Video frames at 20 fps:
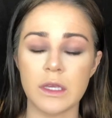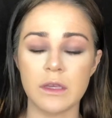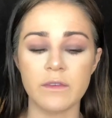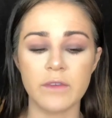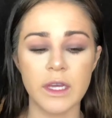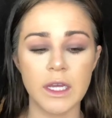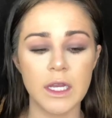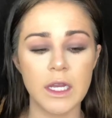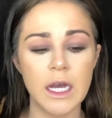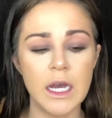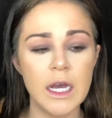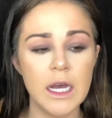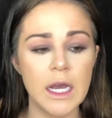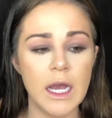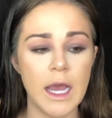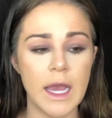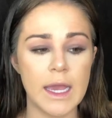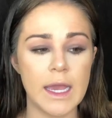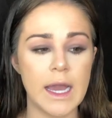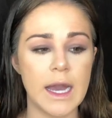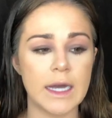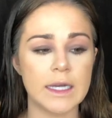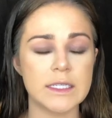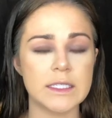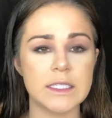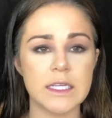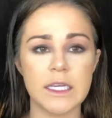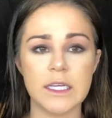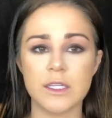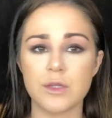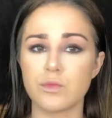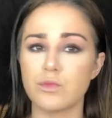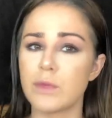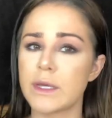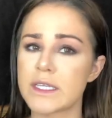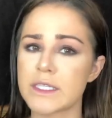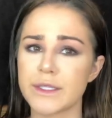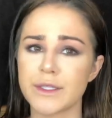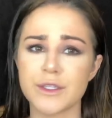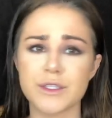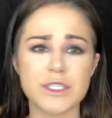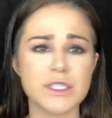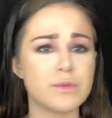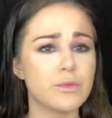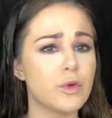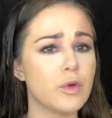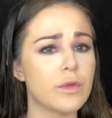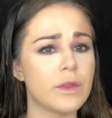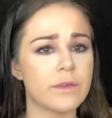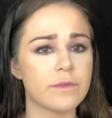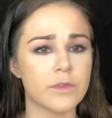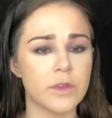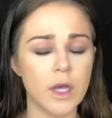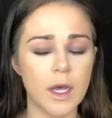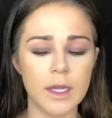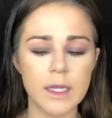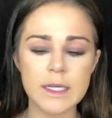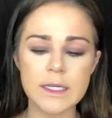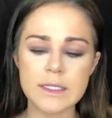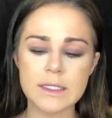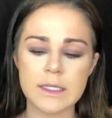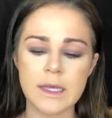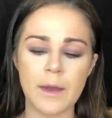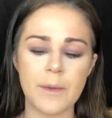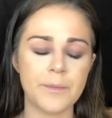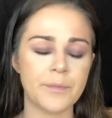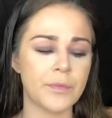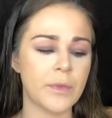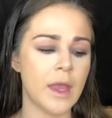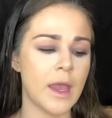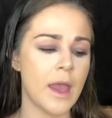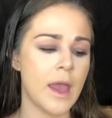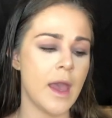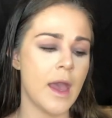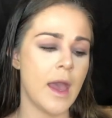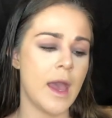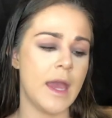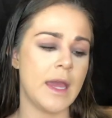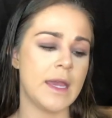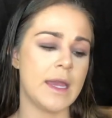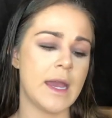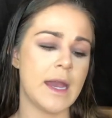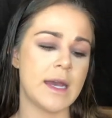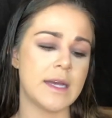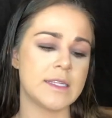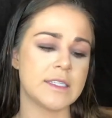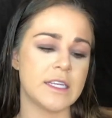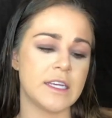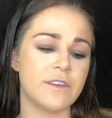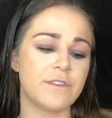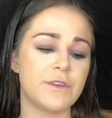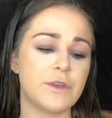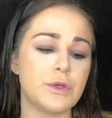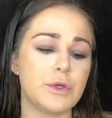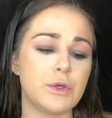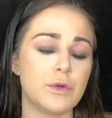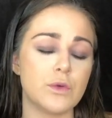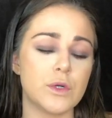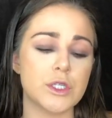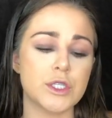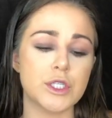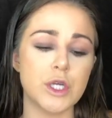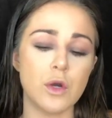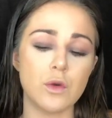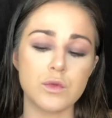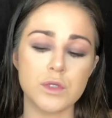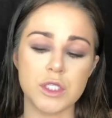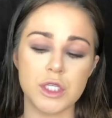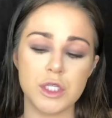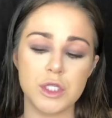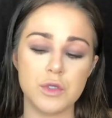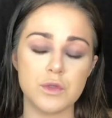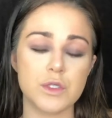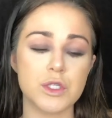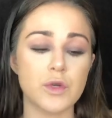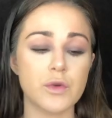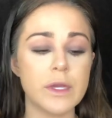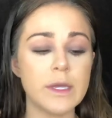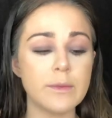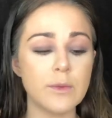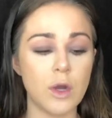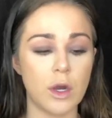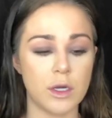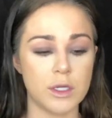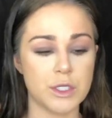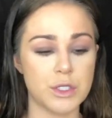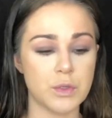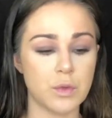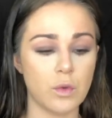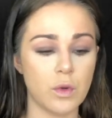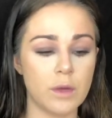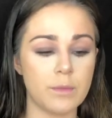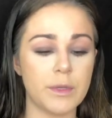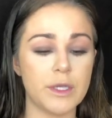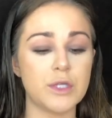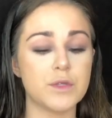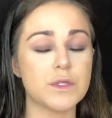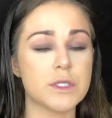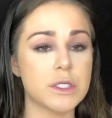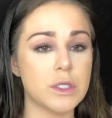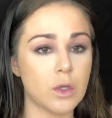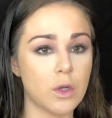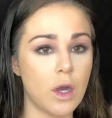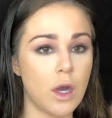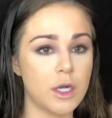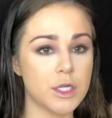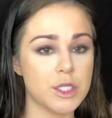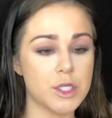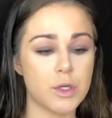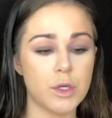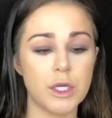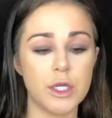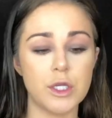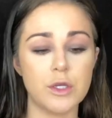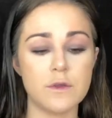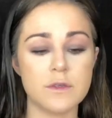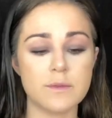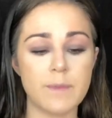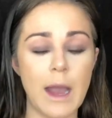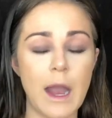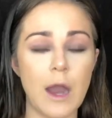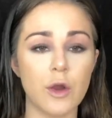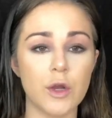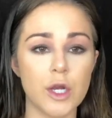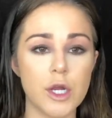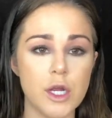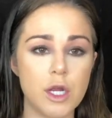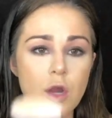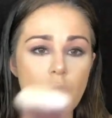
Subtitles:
even, and it makes it look smooth and flawless. And if you don't use cream contour, but you still contour and use powder,